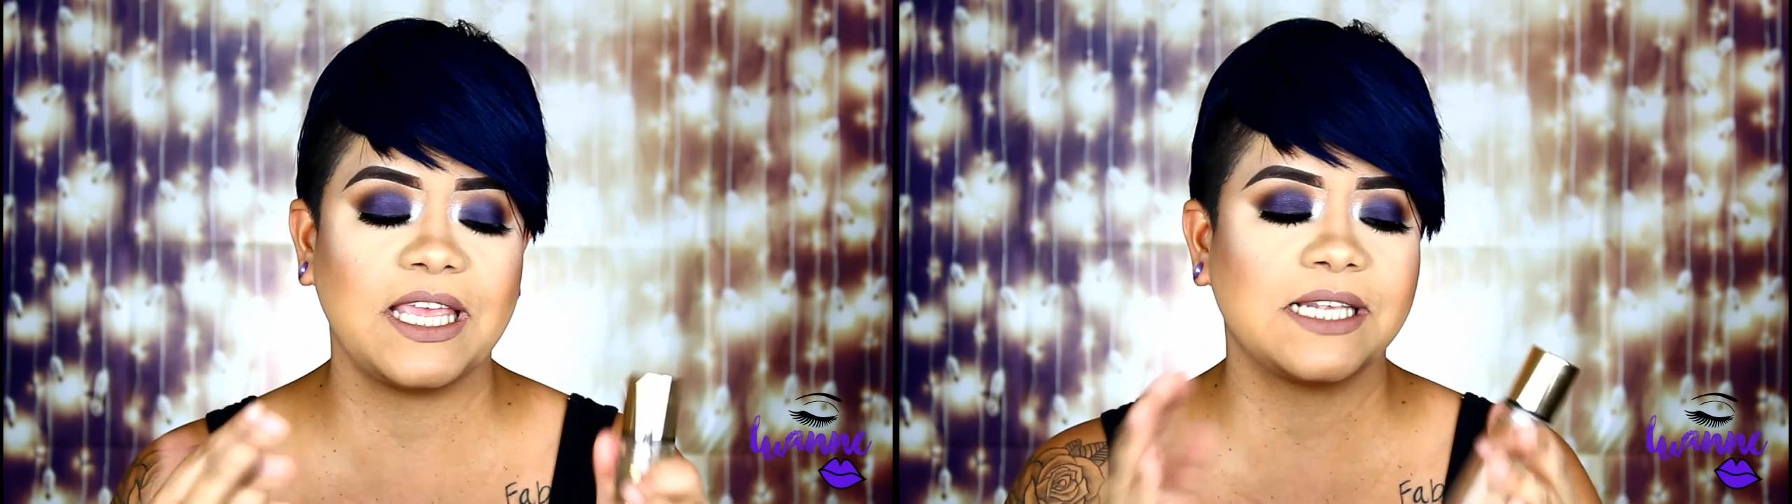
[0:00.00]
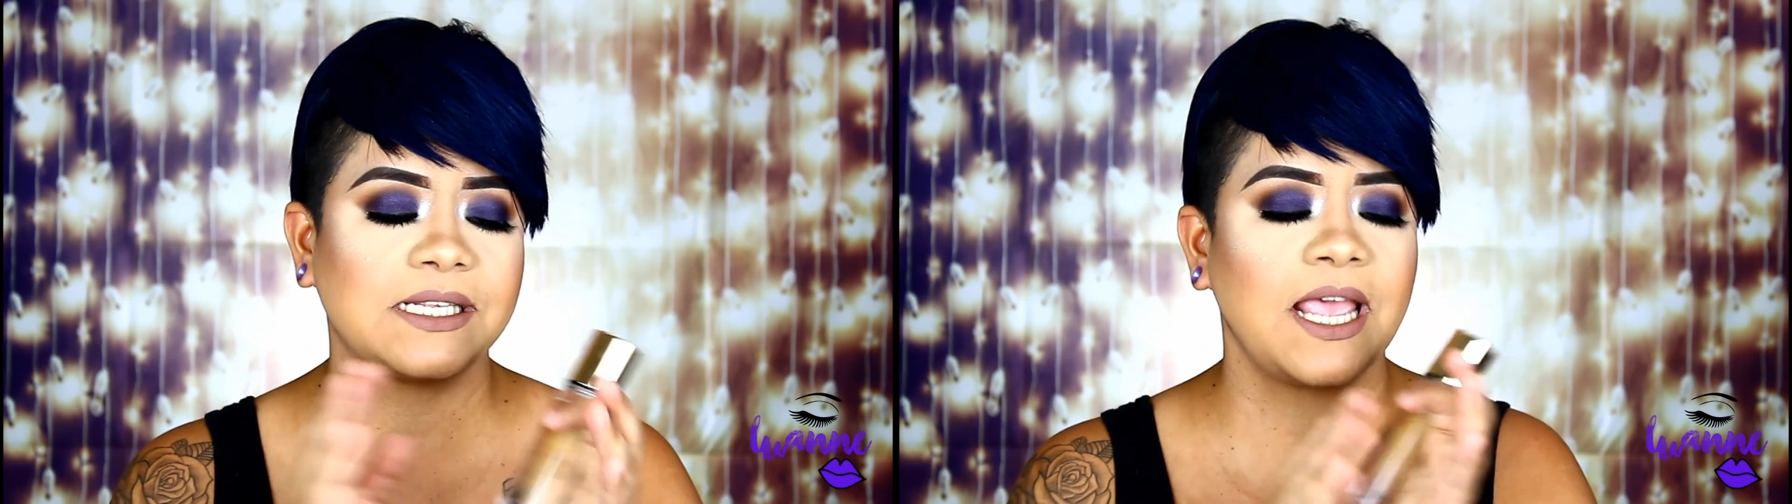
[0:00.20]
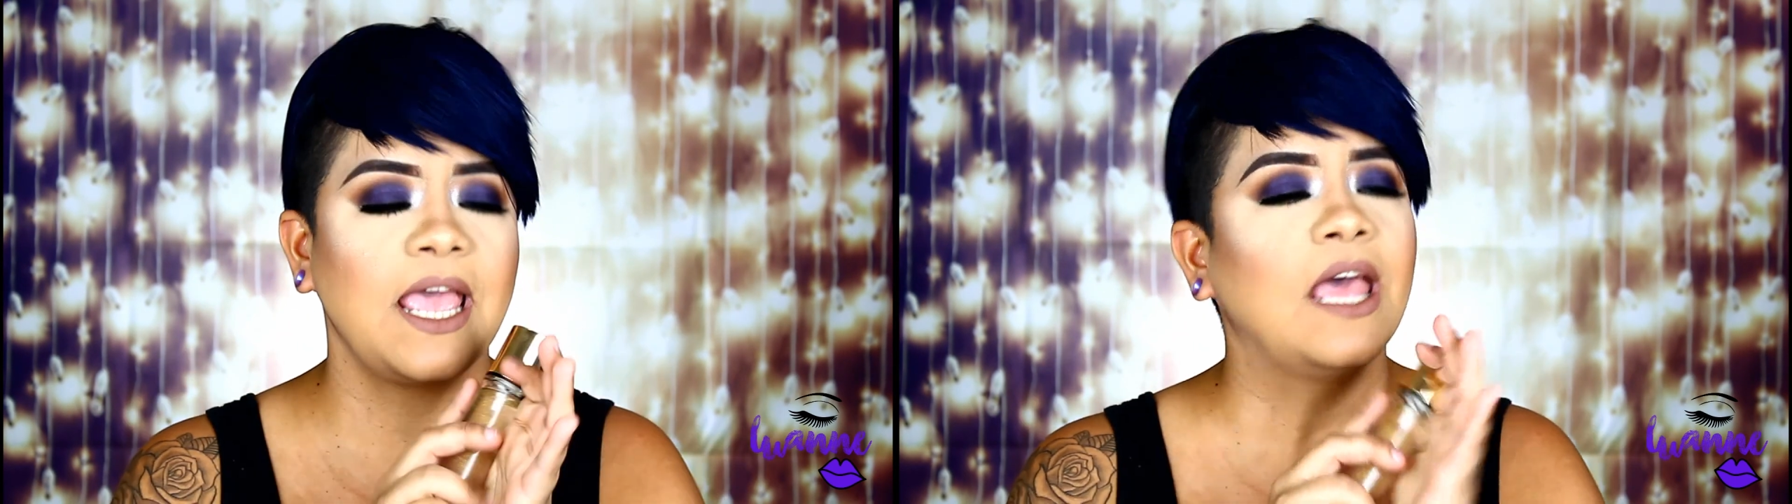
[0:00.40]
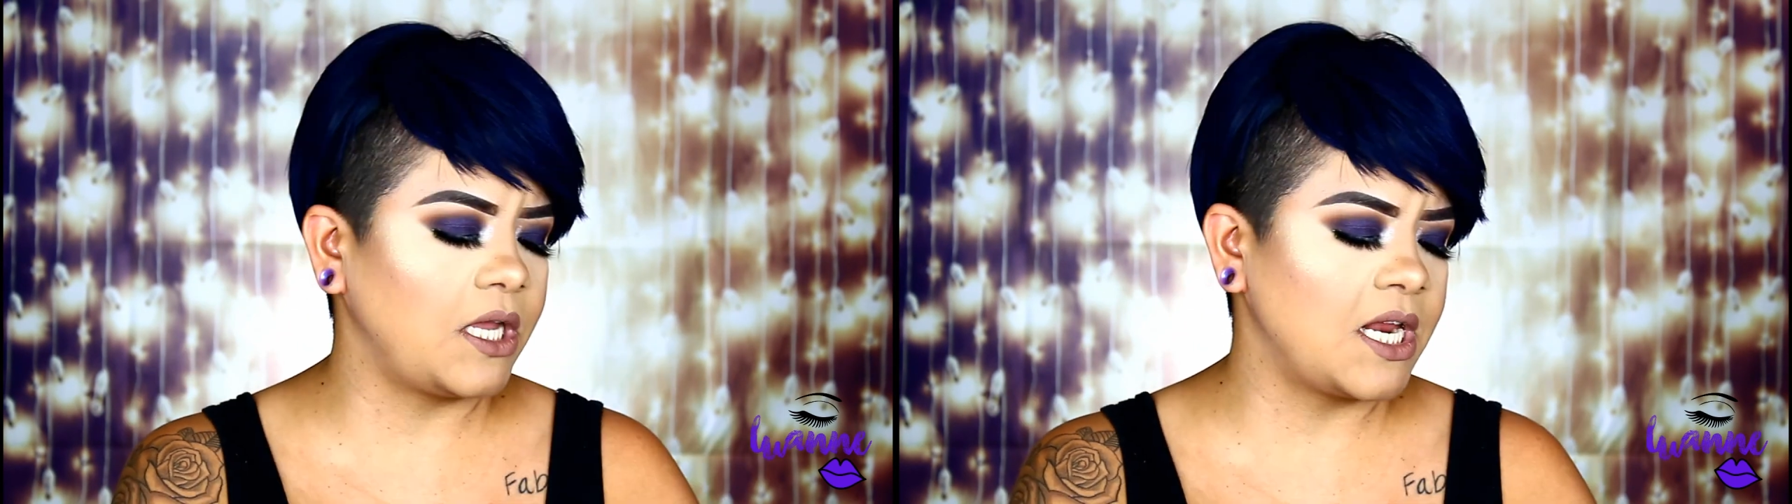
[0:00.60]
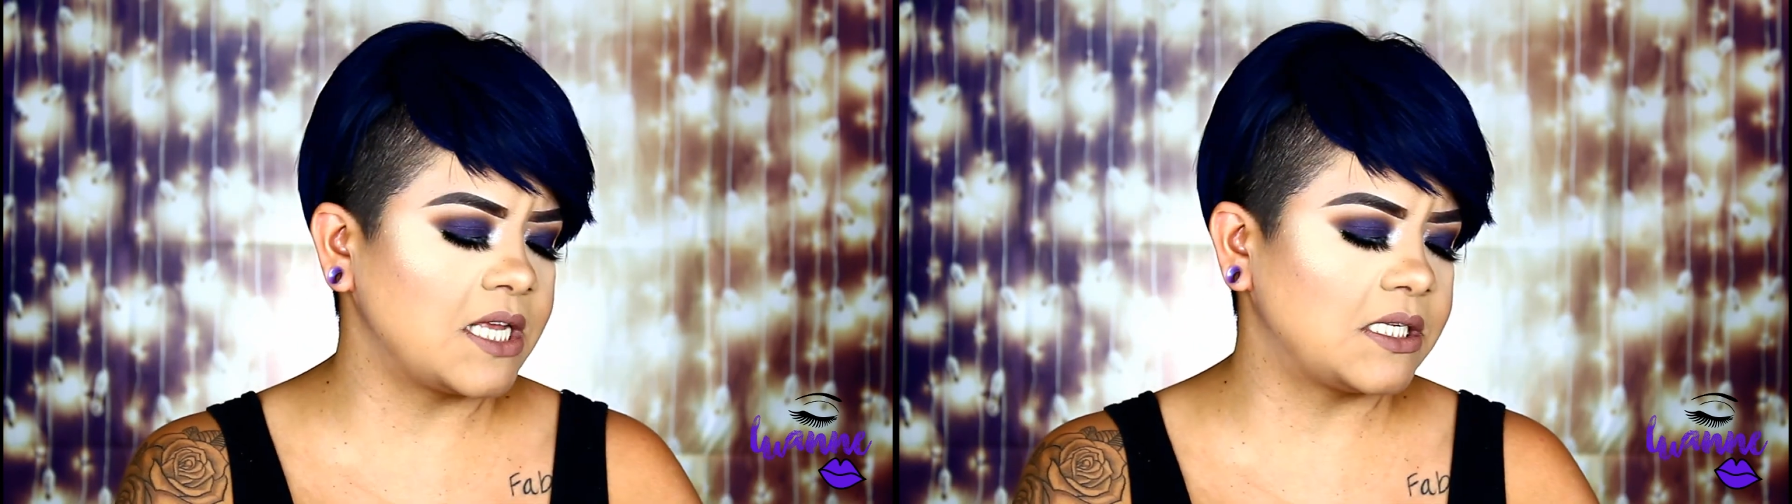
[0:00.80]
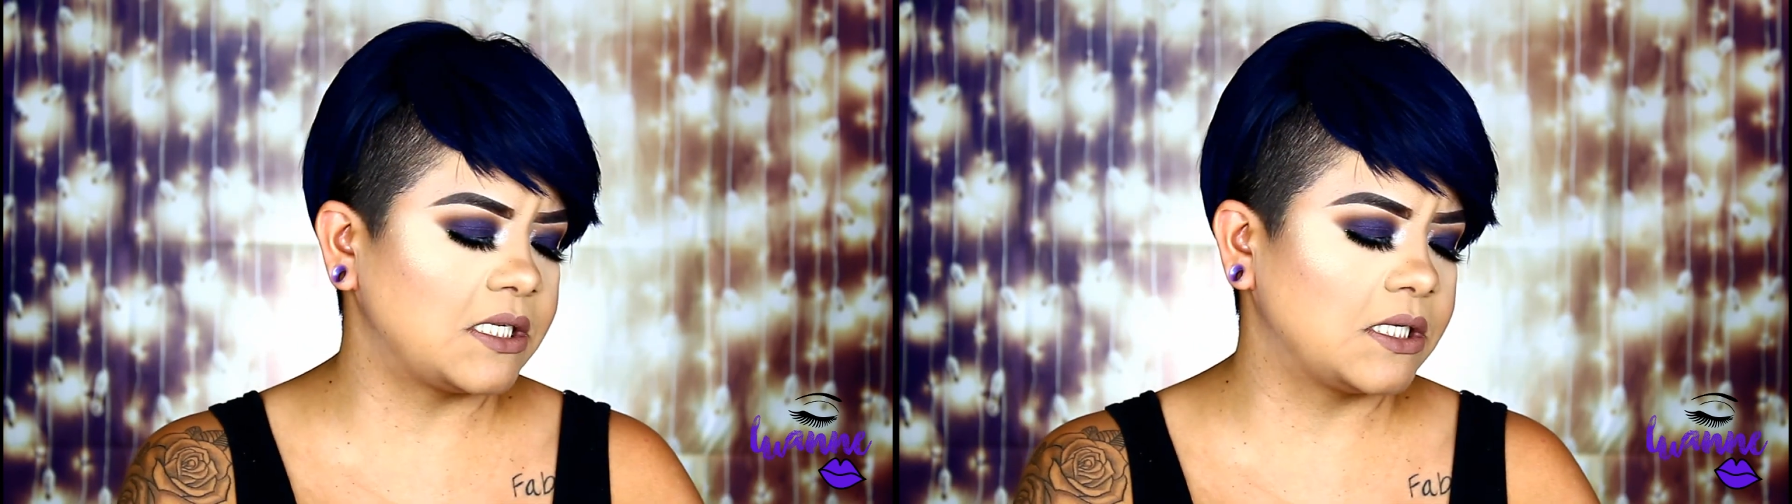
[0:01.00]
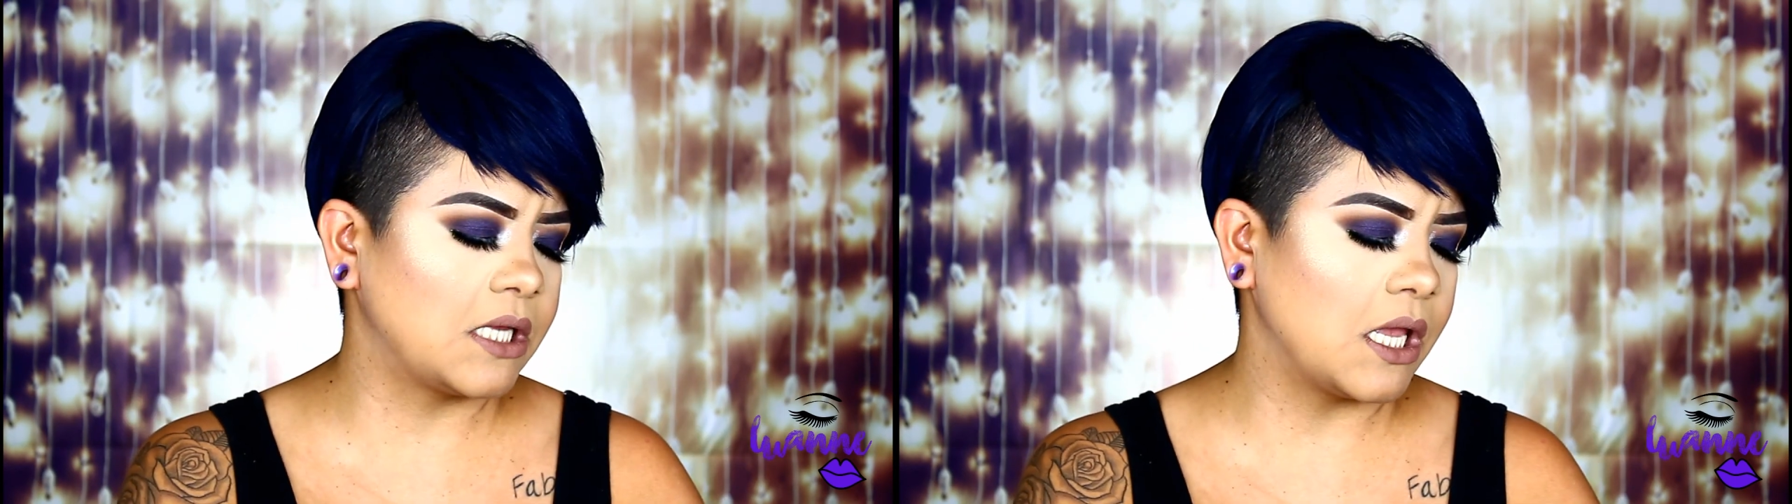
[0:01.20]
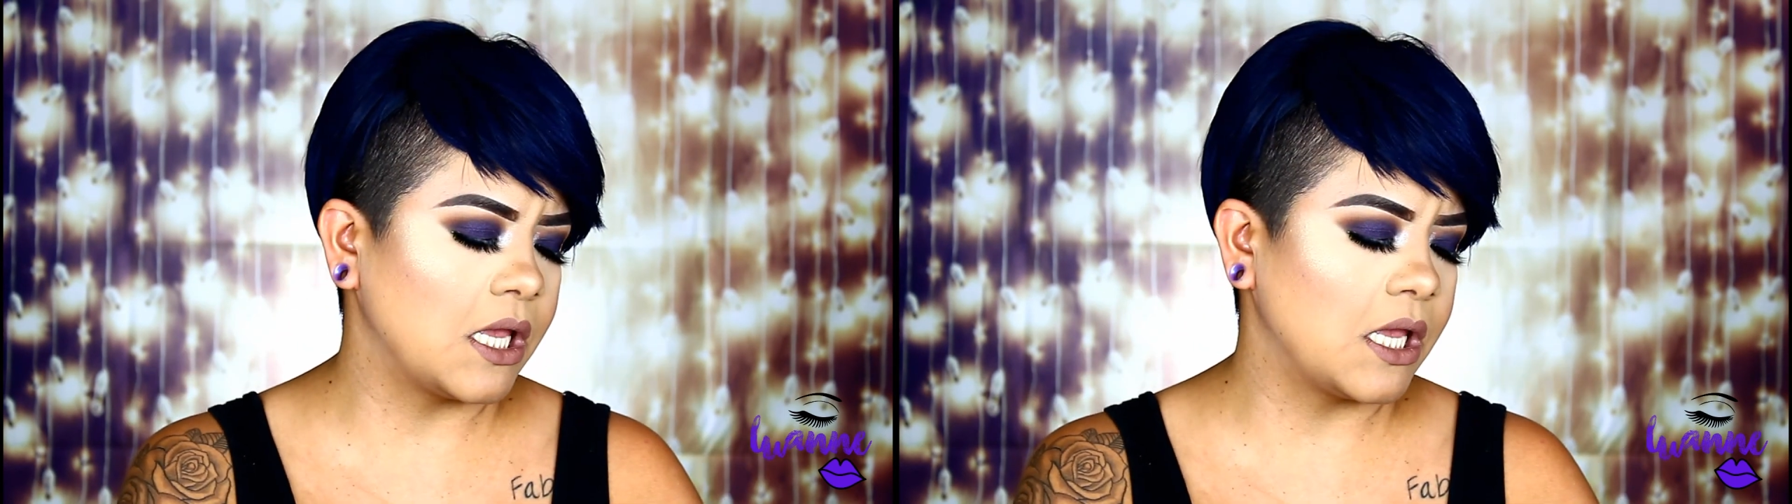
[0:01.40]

this. It is